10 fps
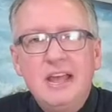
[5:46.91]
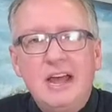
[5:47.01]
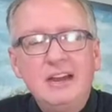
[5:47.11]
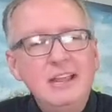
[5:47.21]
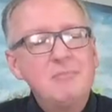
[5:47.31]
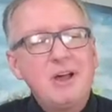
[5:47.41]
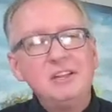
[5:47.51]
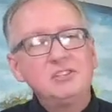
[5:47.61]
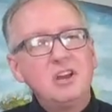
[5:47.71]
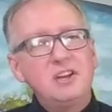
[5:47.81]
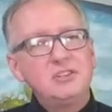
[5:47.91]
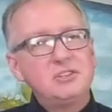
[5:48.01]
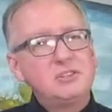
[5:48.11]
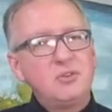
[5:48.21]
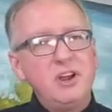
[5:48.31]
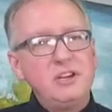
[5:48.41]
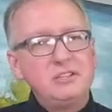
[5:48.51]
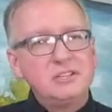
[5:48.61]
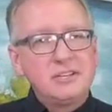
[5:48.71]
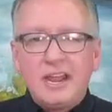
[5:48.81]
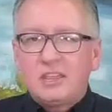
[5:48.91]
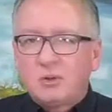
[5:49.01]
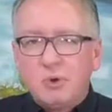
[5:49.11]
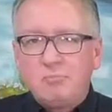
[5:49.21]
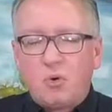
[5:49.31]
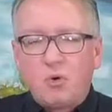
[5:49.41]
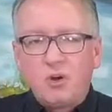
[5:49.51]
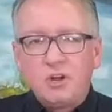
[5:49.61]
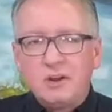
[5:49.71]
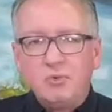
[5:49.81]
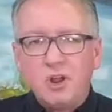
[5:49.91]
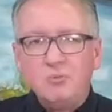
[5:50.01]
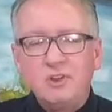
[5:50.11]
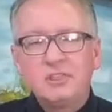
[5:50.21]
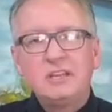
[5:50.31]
Uh, Nehemiah is not just going to take the report and run with